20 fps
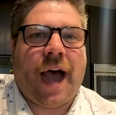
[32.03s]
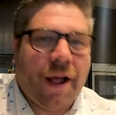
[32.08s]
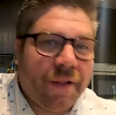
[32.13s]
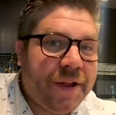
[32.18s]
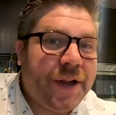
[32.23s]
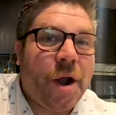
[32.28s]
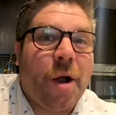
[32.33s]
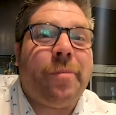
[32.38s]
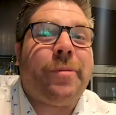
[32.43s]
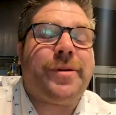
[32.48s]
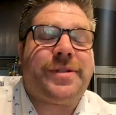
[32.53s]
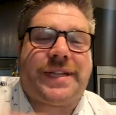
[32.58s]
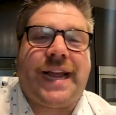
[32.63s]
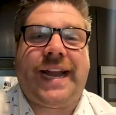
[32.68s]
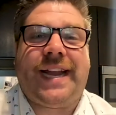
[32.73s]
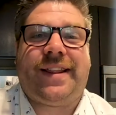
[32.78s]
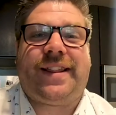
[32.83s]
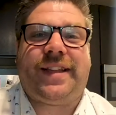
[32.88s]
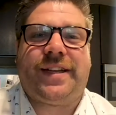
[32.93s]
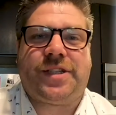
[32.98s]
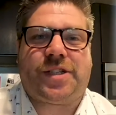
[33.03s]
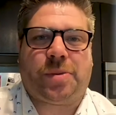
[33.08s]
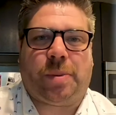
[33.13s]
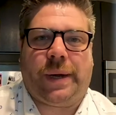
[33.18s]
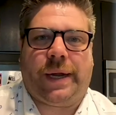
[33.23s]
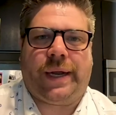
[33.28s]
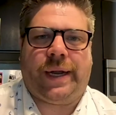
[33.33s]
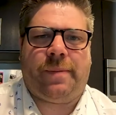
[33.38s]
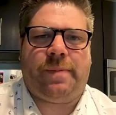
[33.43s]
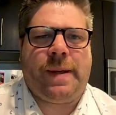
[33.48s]
I'll eat almost anything
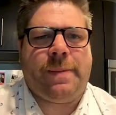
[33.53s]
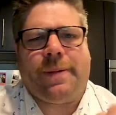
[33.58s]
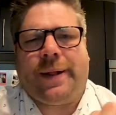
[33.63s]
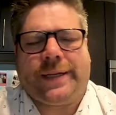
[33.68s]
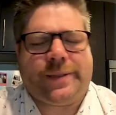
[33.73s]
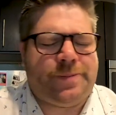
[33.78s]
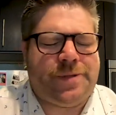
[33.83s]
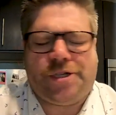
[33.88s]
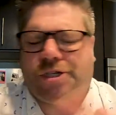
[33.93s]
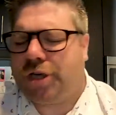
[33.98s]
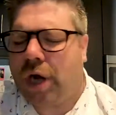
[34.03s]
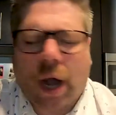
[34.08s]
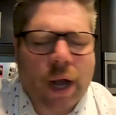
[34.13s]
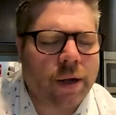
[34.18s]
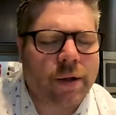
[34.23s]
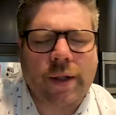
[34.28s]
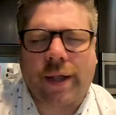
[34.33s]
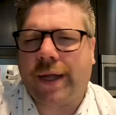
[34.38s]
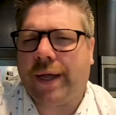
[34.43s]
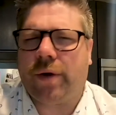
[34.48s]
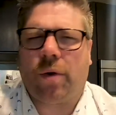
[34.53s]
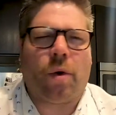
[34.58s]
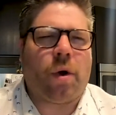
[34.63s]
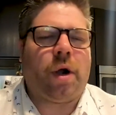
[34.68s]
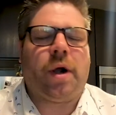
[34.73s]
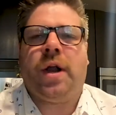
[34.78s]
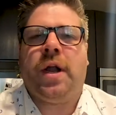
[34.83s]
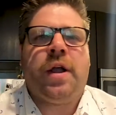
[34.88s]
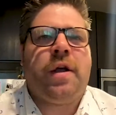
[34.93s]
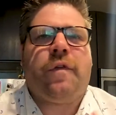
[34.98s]
sweet, and people ask me chocolate
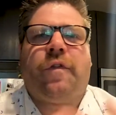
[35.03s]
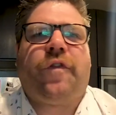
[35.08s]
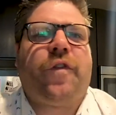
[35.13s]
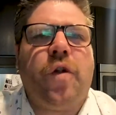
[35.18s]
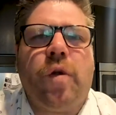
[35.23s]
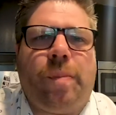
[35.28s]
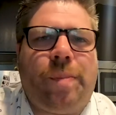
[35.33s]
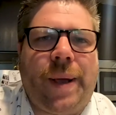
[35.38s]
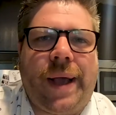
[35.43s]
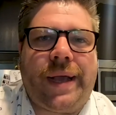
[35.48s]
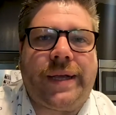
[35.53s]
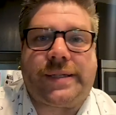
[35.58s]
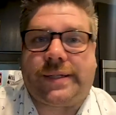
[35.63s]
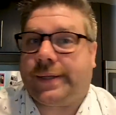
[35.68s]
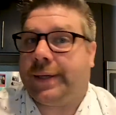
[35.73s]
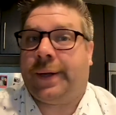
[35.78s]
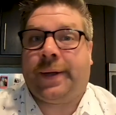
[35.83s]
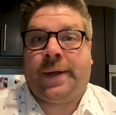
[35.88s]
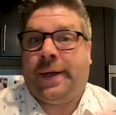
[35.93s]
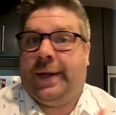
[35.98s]
or fruit-based.